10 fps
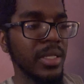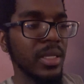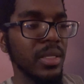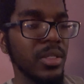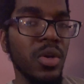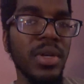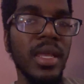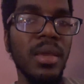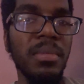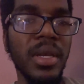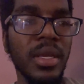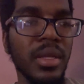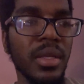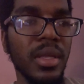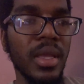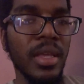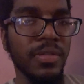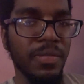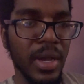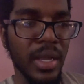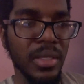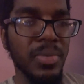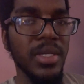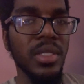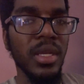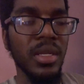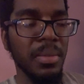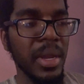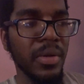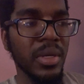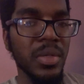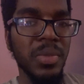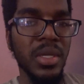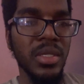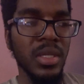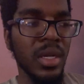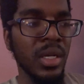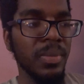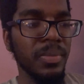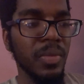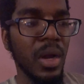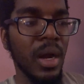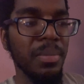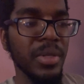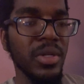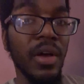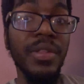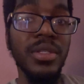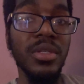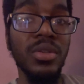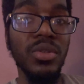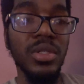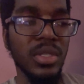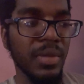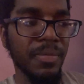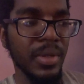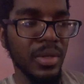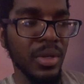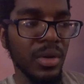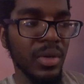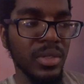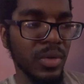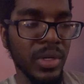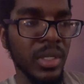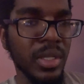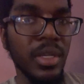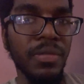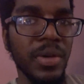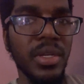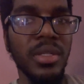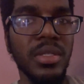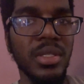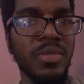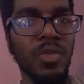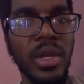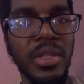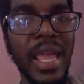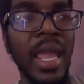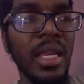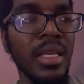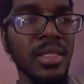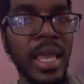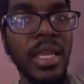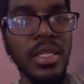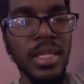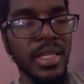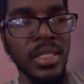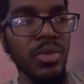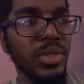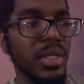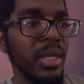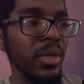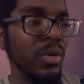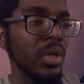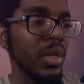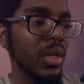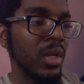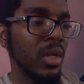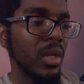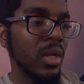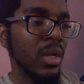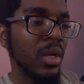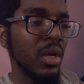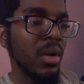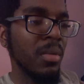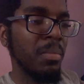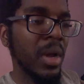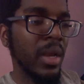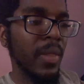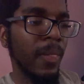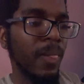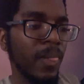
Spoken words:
As in, donating money is fine, especially in America, because our mental health institutions have been, historically defunded since around the 80s. The 80s sealed the deal. But,